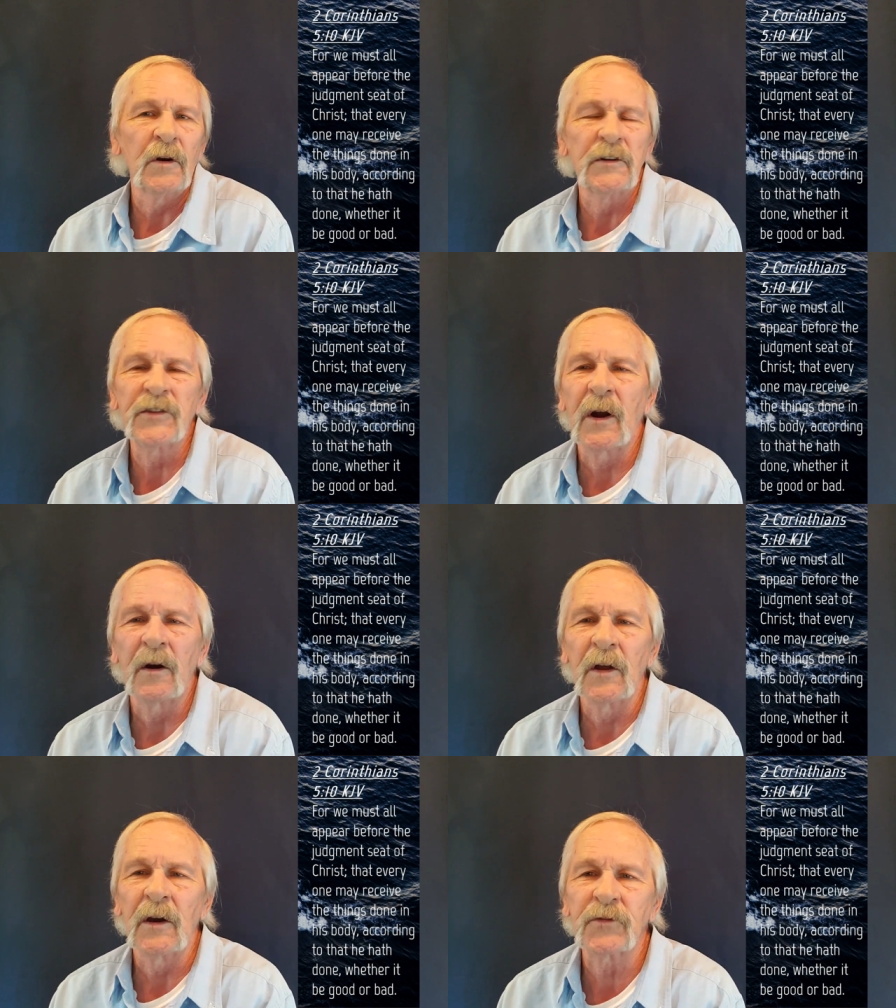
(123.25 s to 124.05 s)
our
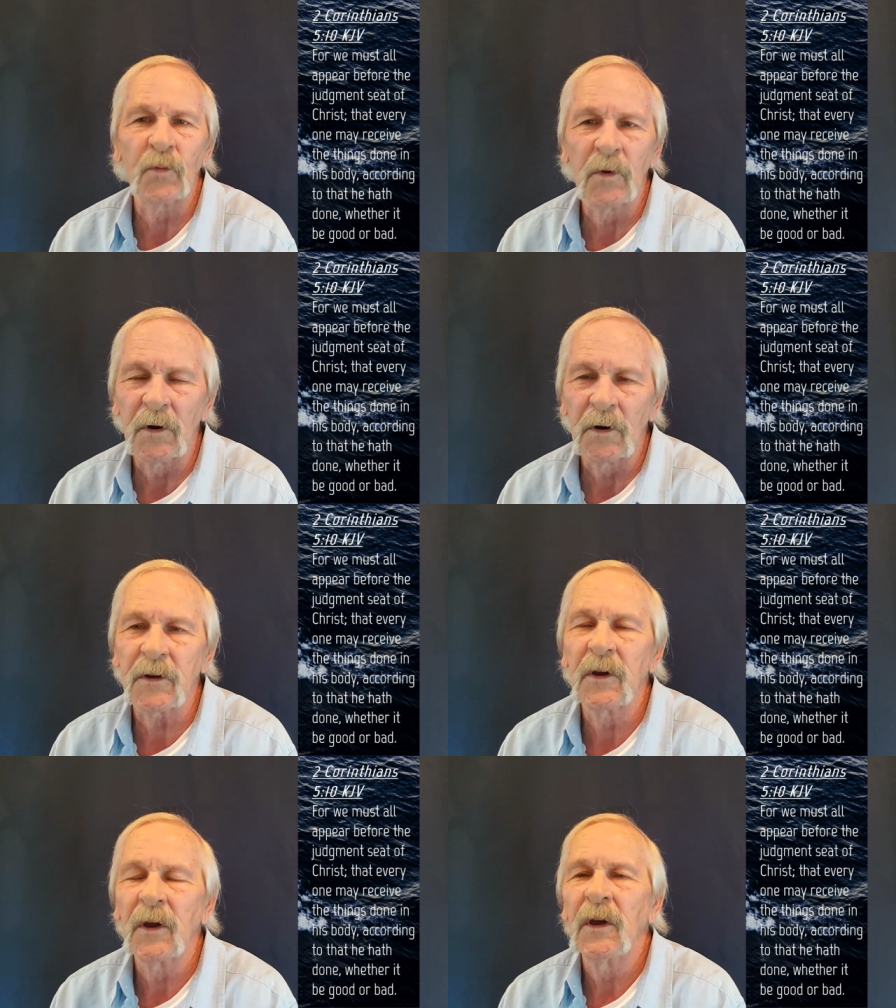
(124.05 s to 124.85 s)
entire life's
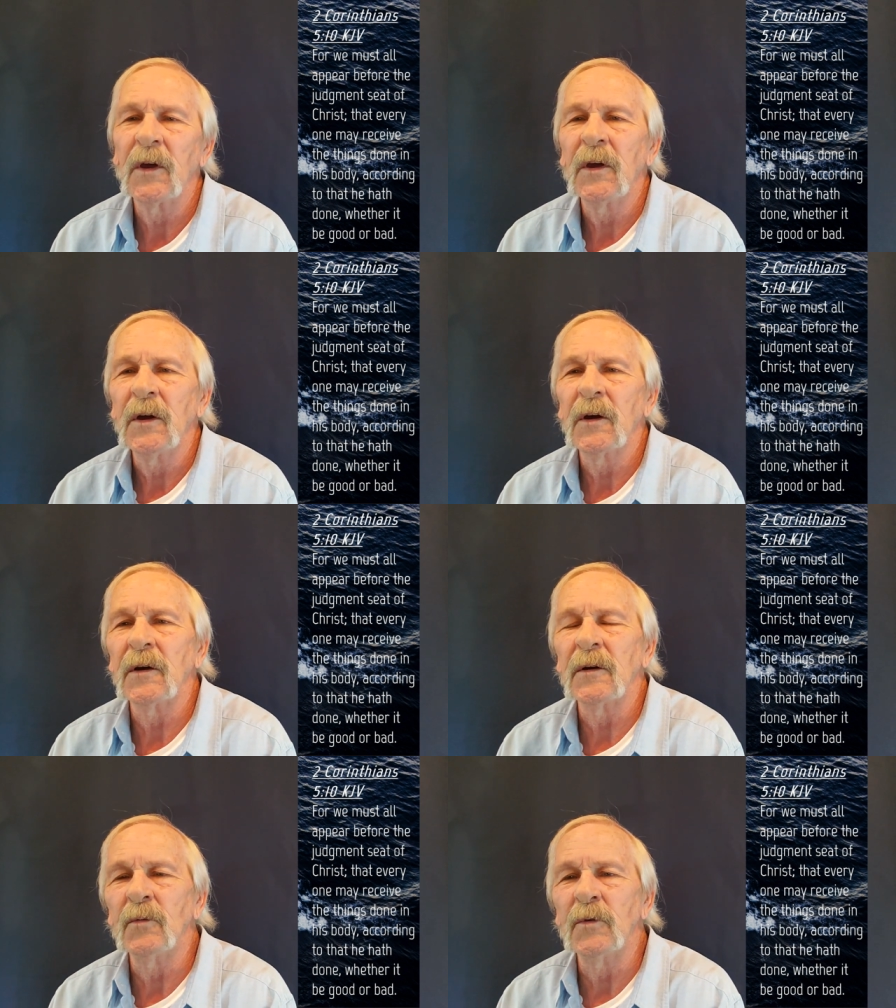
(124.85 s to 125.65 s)
work,
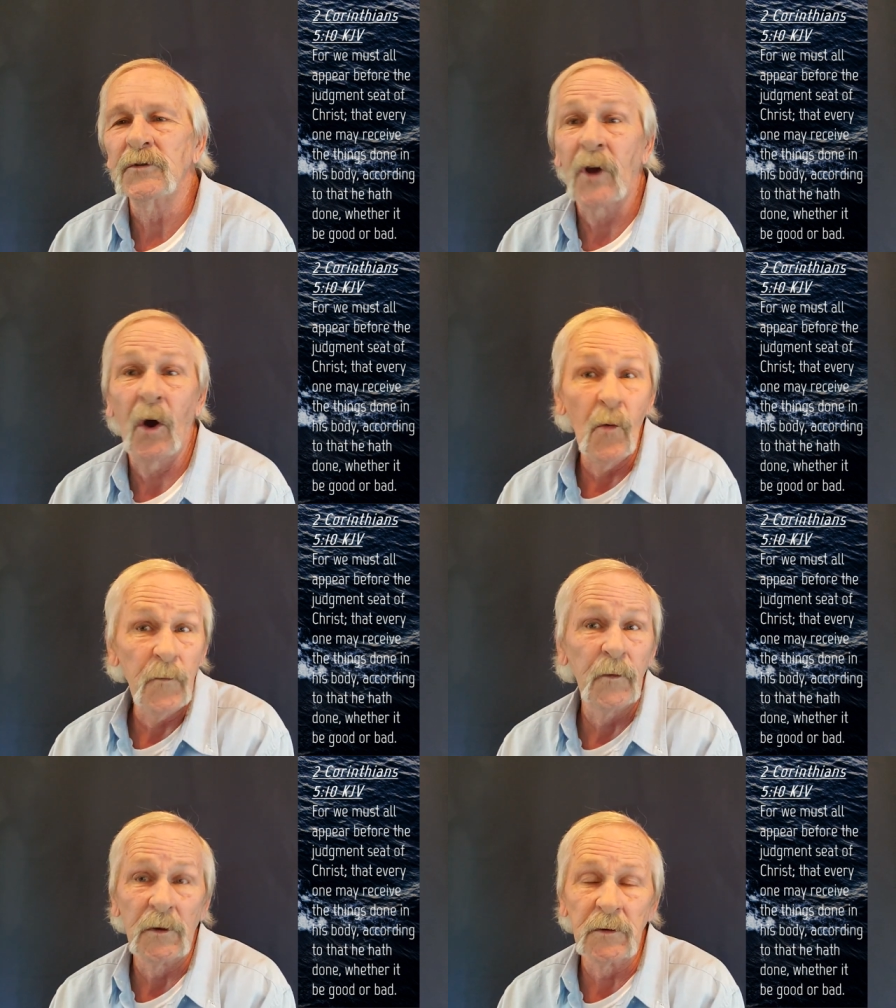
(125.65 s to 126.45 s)
which
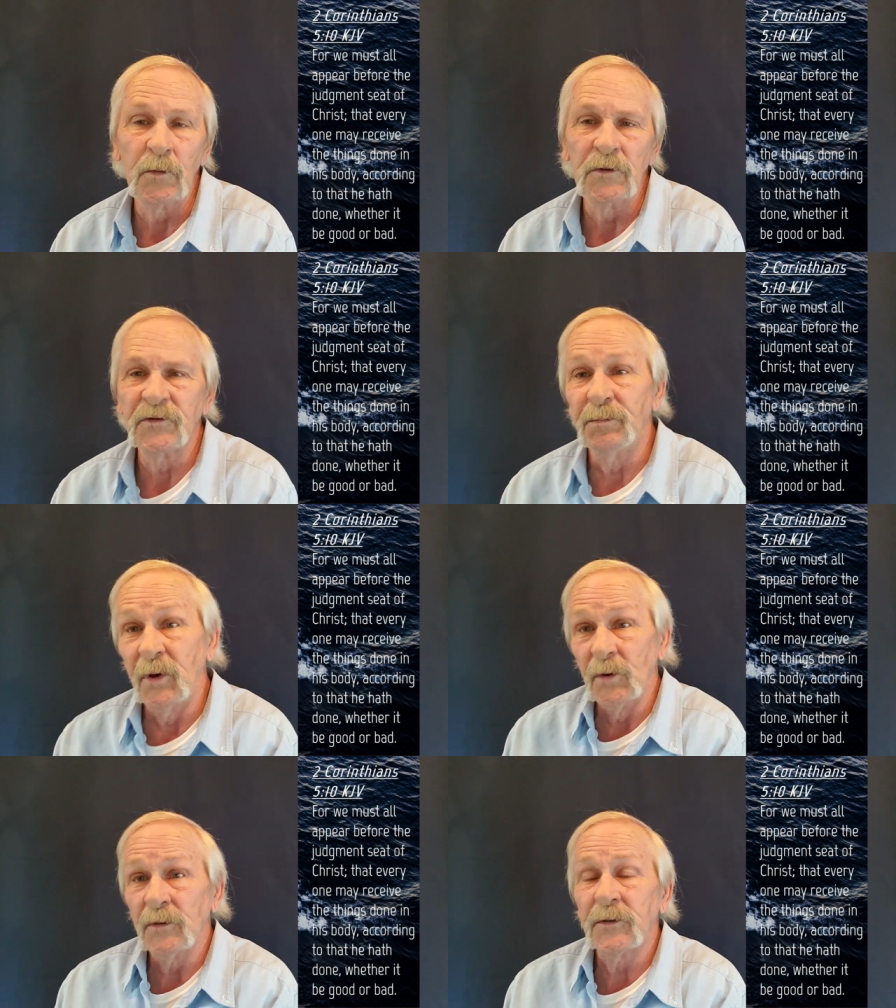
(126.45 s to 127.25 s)
hopefully was
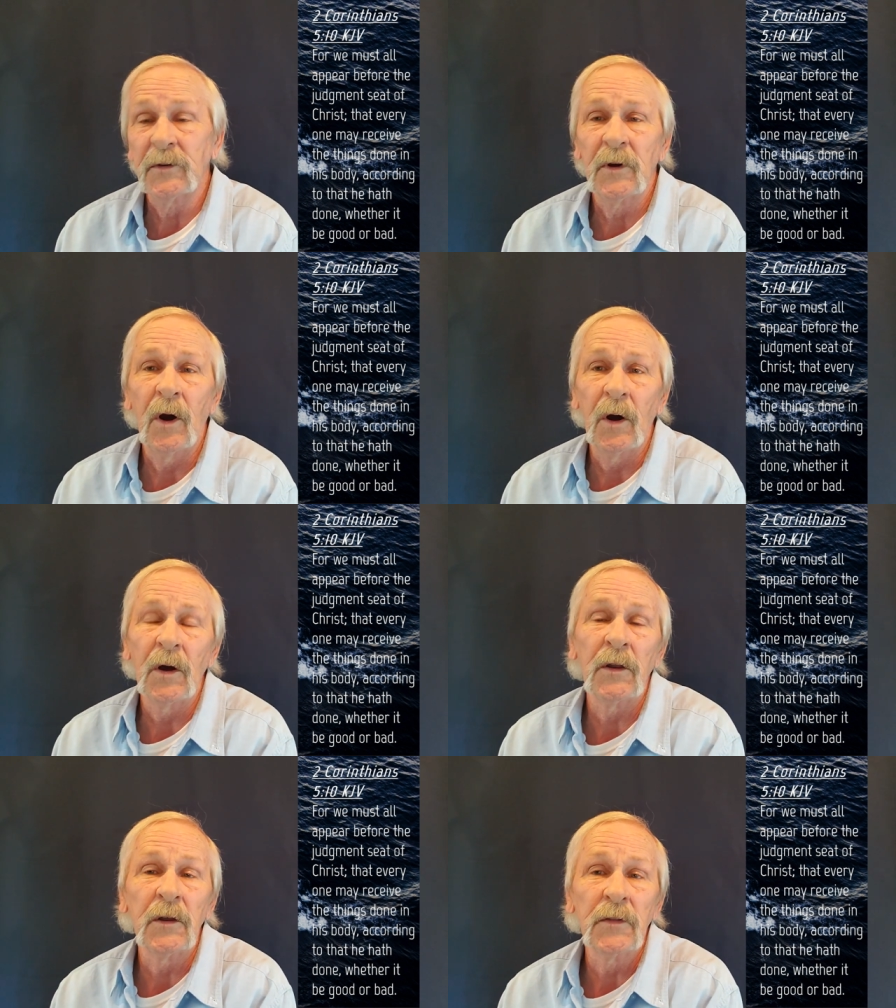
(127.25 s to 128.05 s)
built
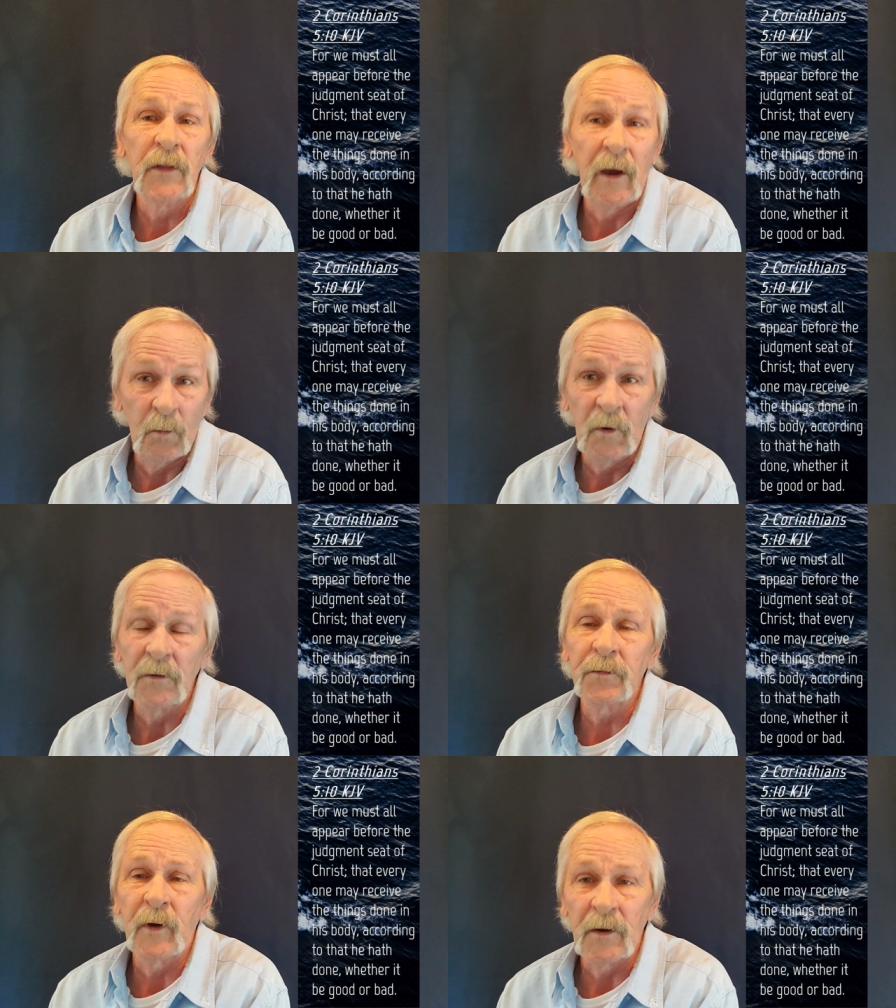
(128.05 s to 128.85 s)
on that
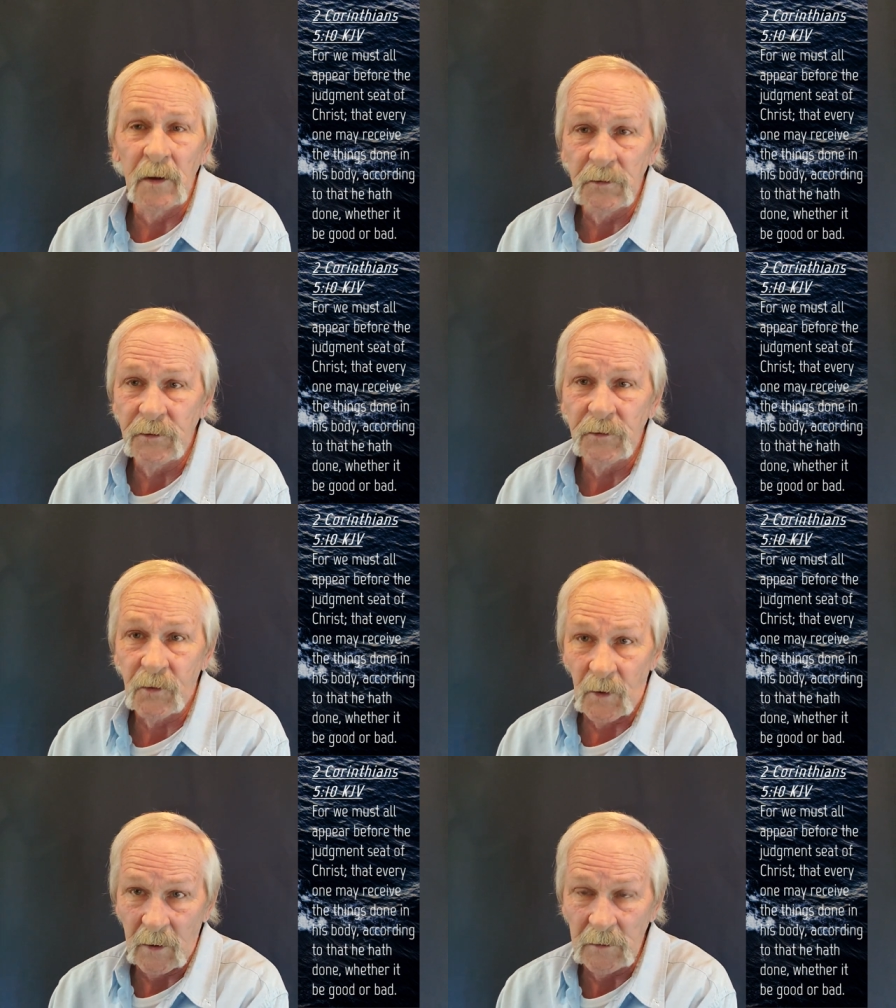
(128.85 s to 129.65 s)
one foundation,
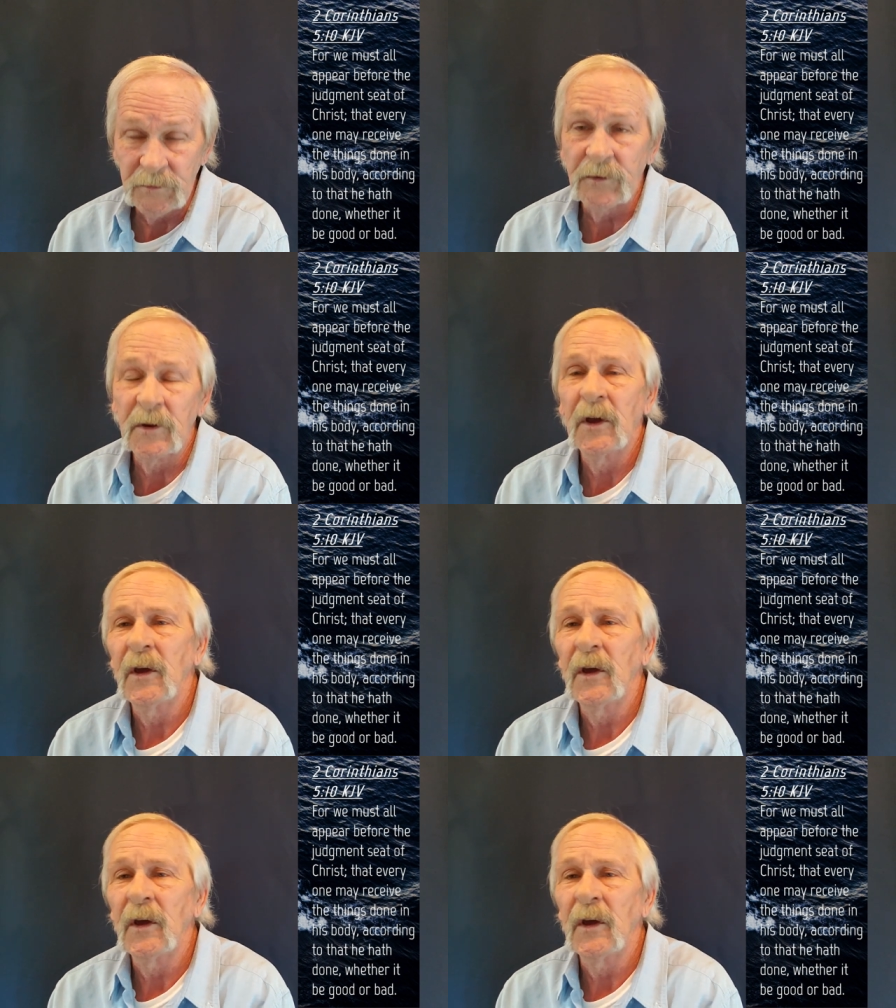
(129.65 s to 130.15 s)
Christ,